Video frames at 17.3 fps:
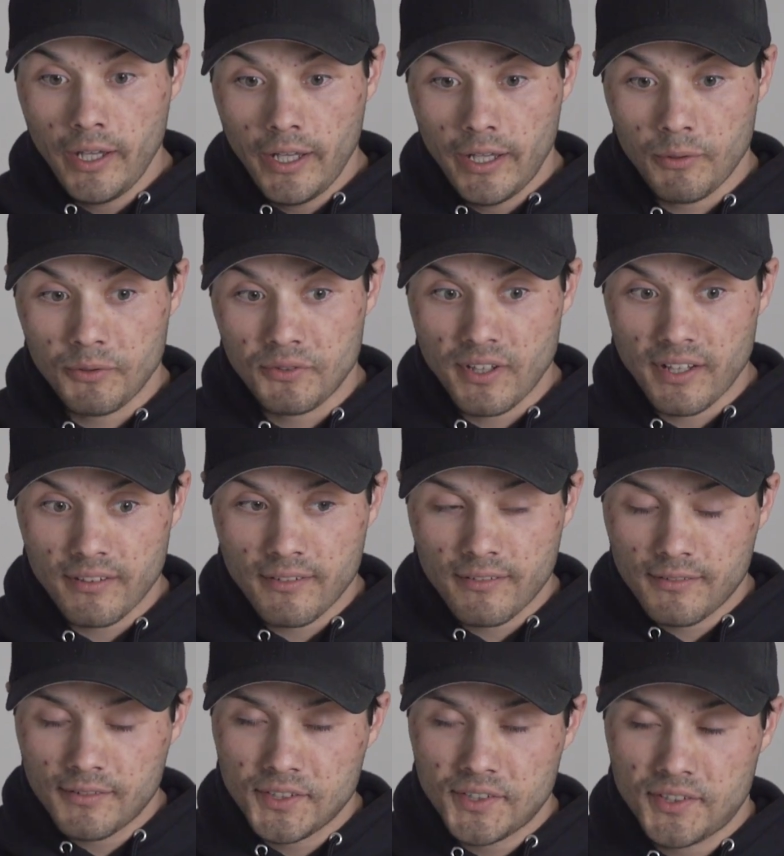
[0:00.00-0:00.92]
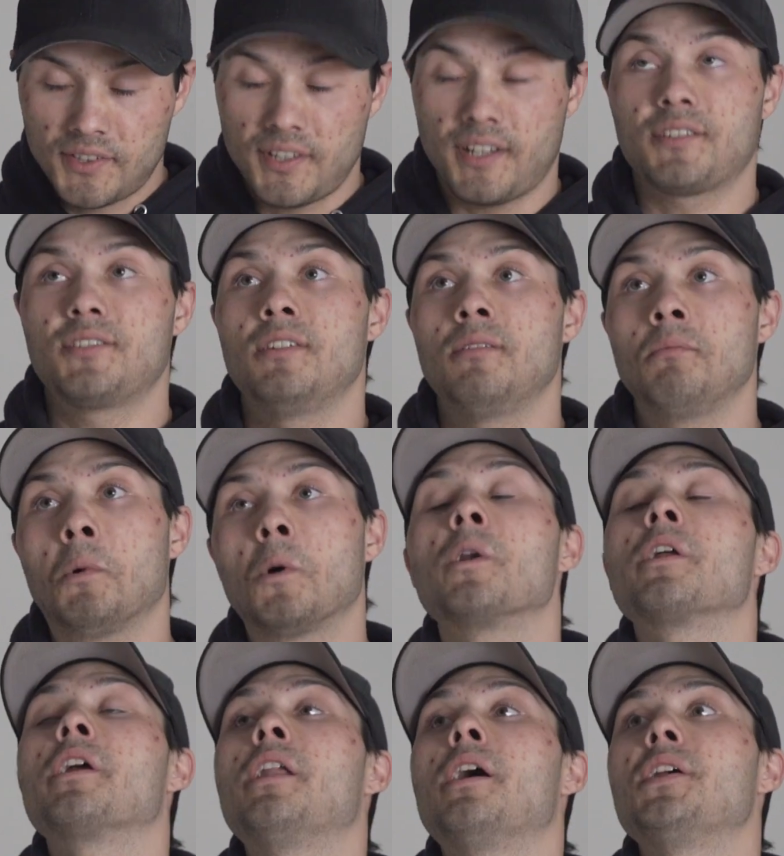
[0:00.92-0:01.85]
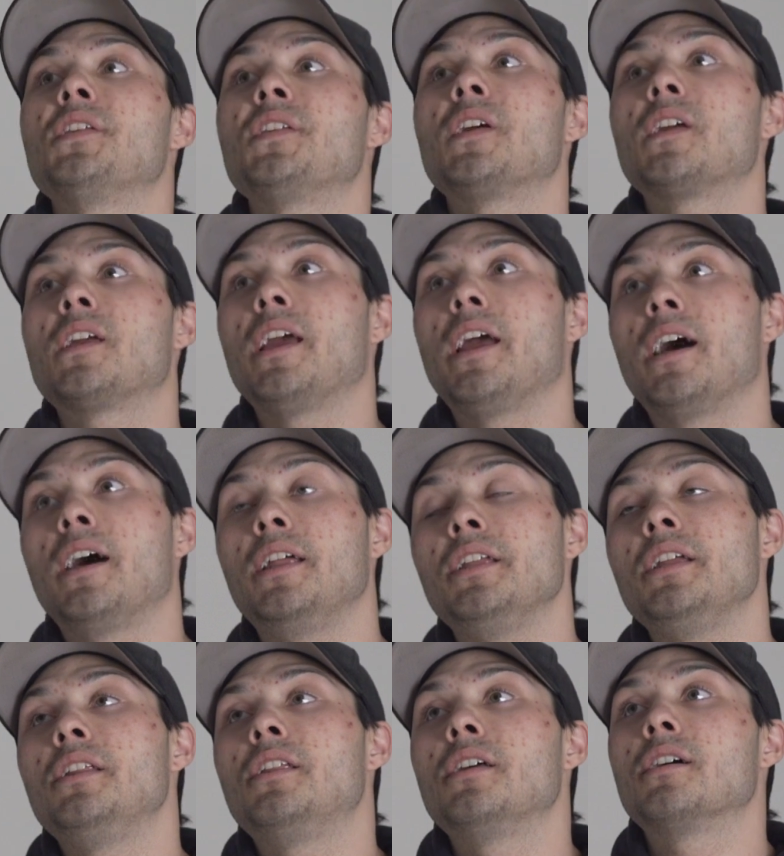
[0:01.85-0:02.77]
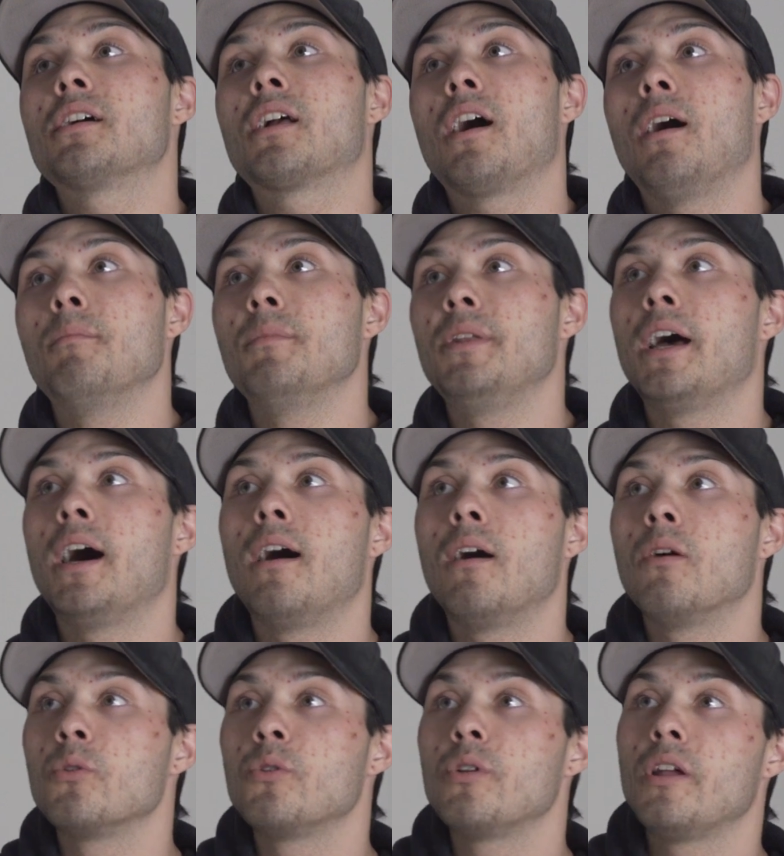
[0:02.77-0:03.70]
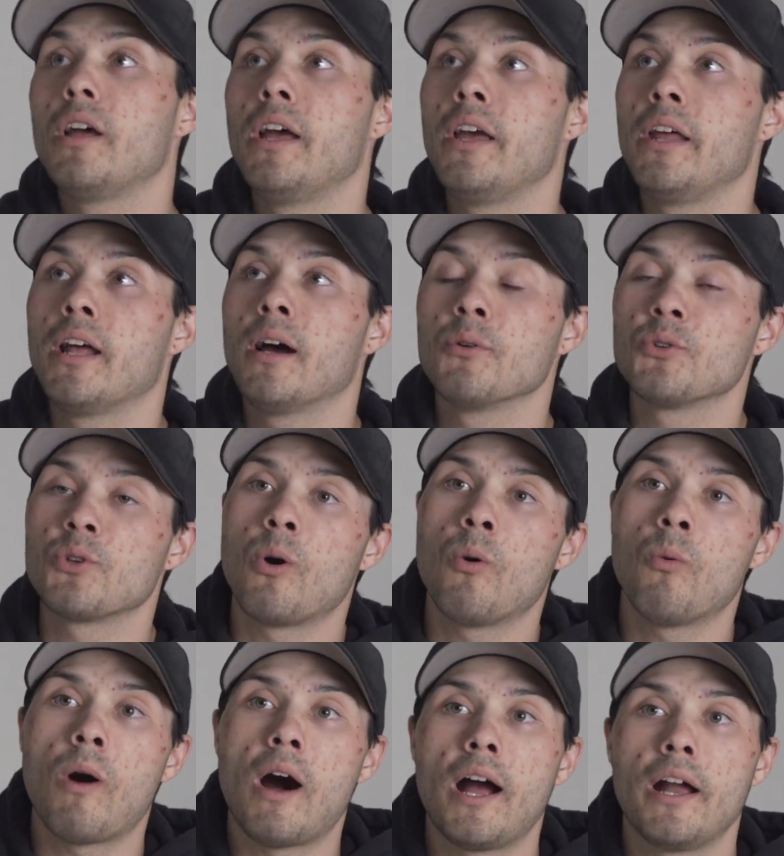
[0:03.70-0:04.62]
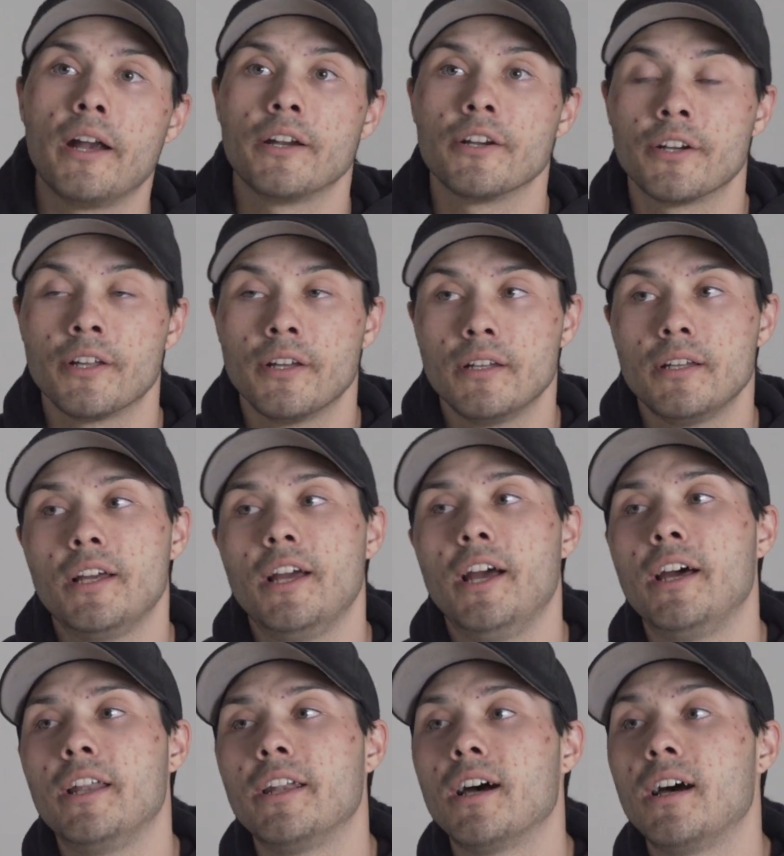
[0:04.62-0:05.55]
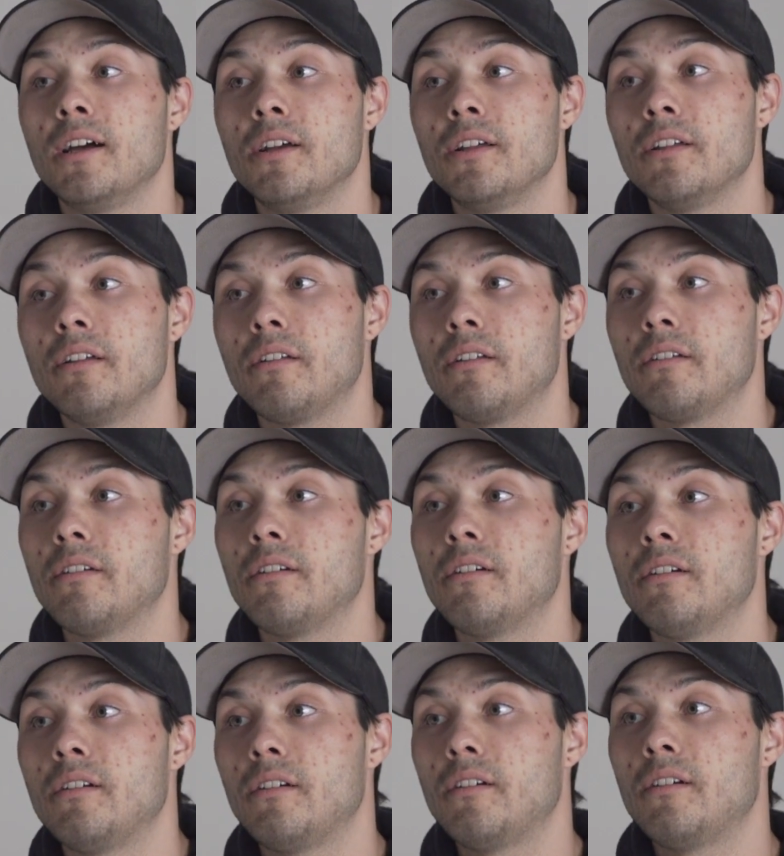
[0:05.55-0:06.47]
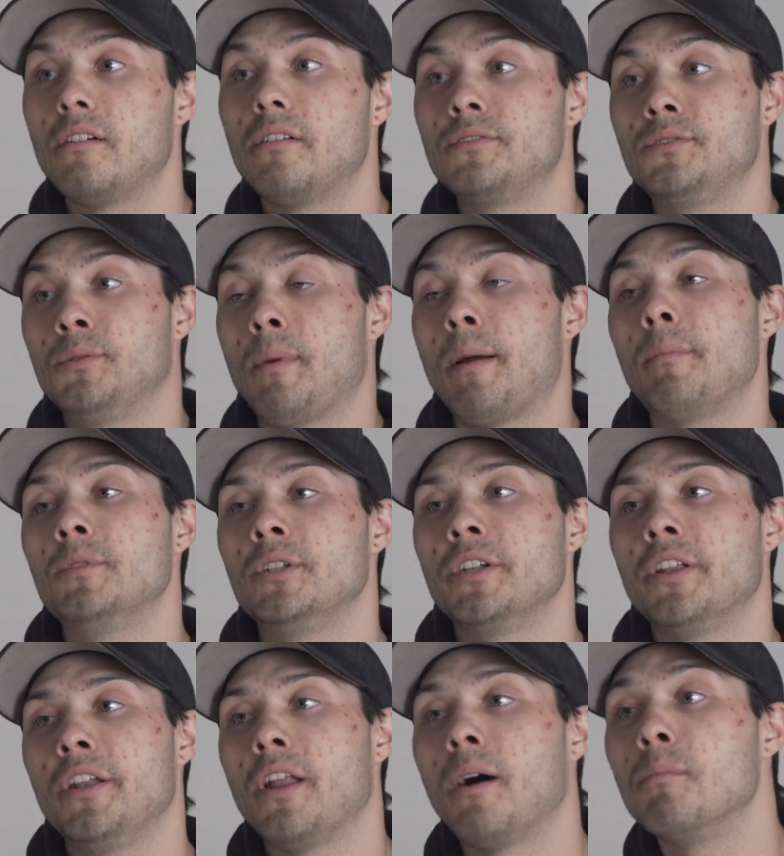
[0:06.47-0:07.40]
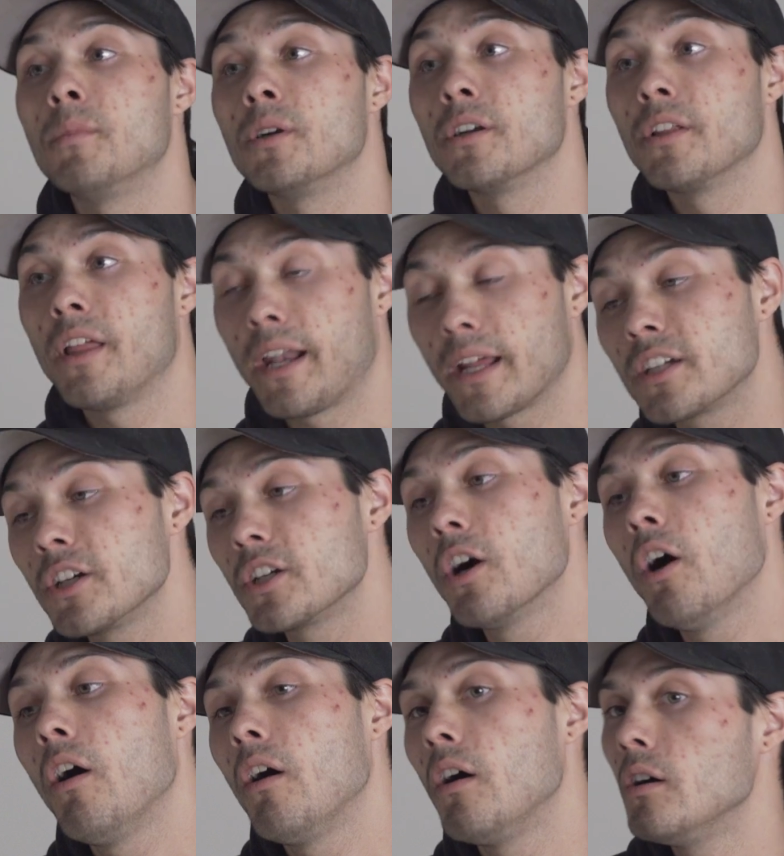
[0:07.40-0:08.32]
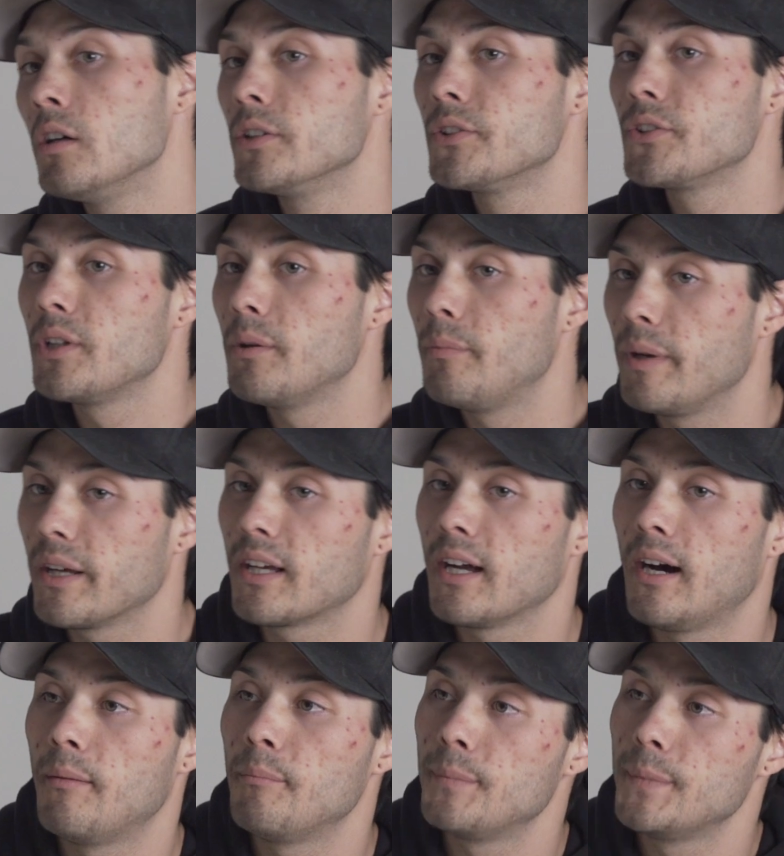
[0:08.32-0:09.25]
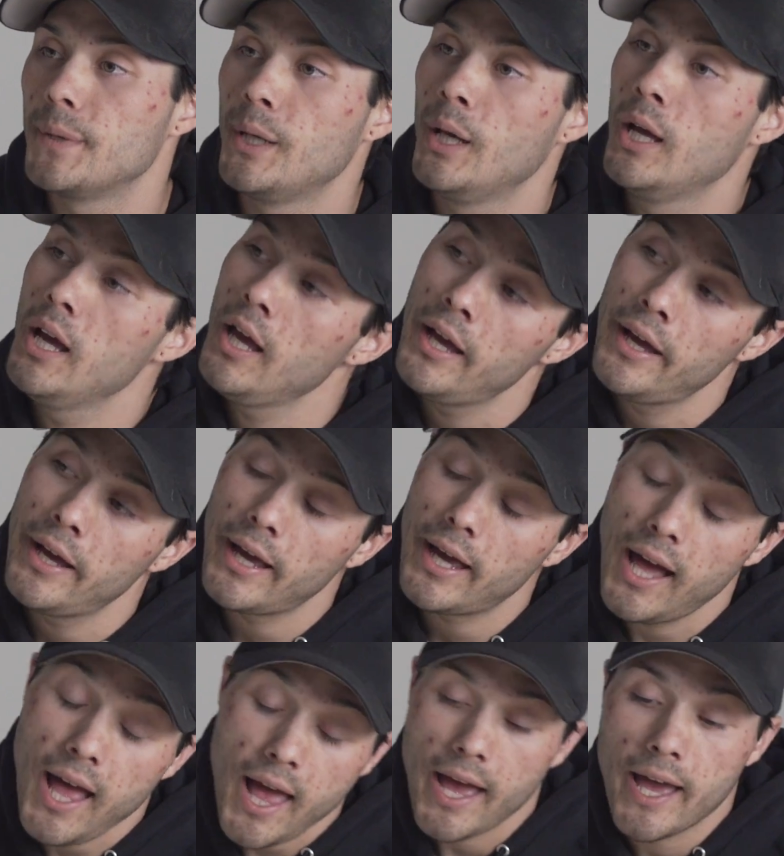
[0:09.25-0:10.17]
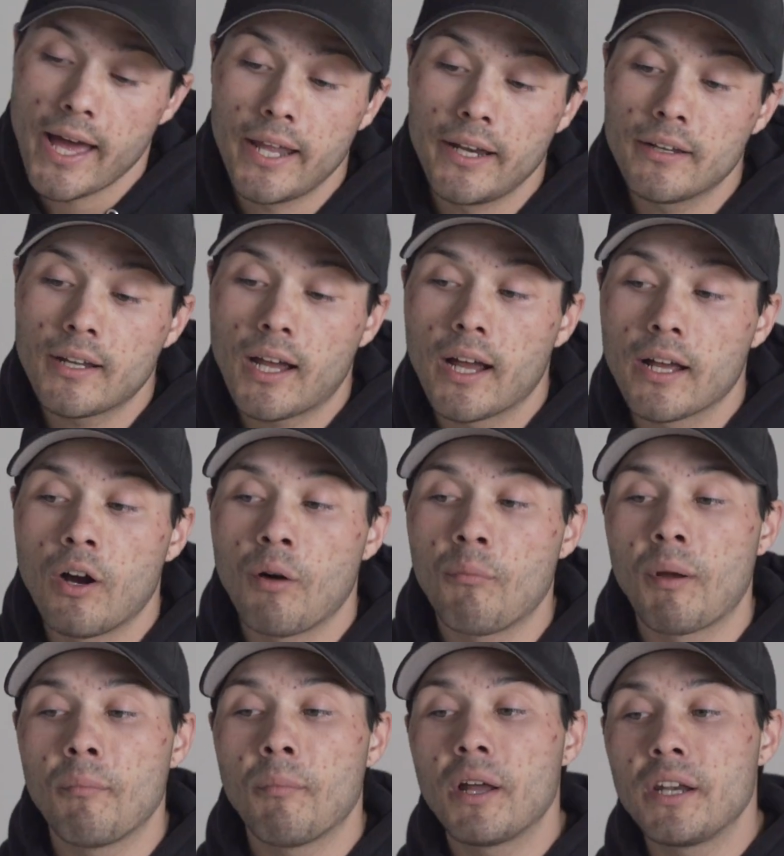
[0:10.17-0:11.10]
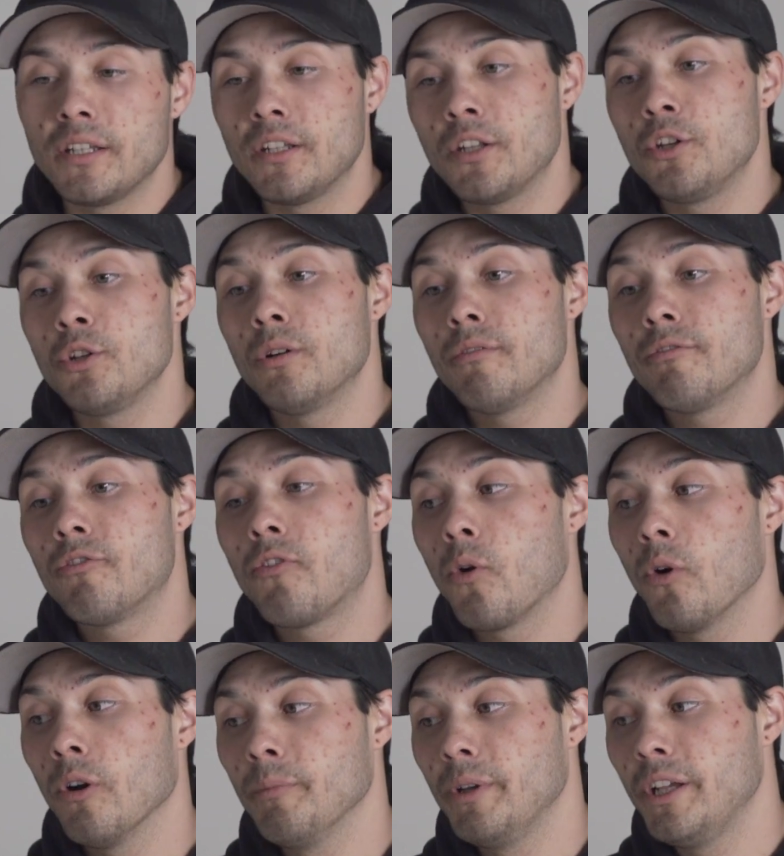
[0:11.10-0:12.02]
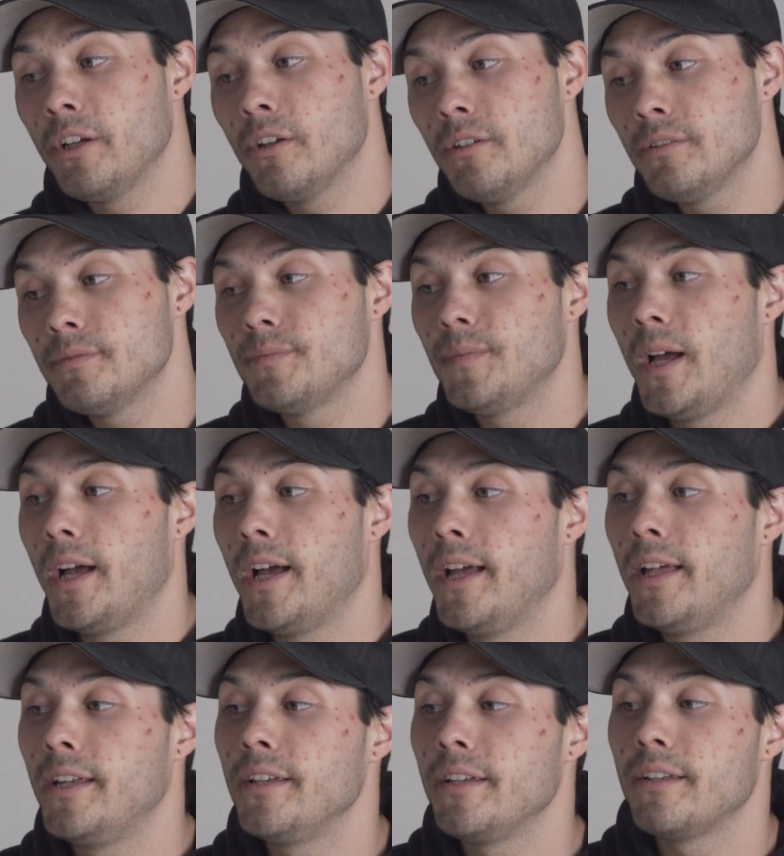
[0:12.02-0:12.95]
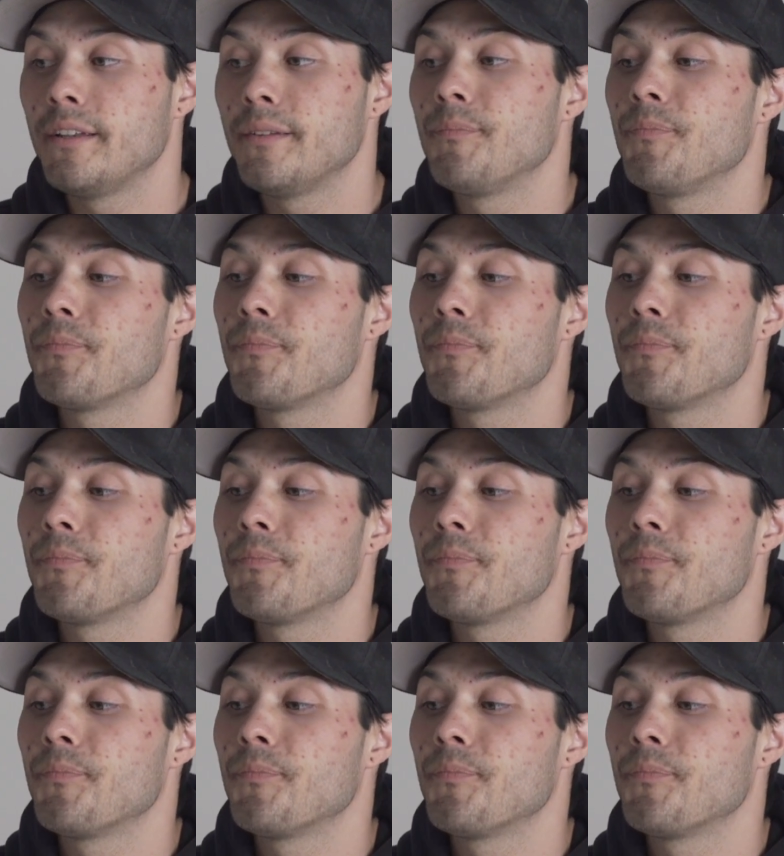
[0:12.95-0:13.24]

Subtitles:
it was like 6 in the morning, and I was like, okay, I need to come down, and I was all wired. And I remembered a number that I could call to pick up. And I got my buddy to do it for me, and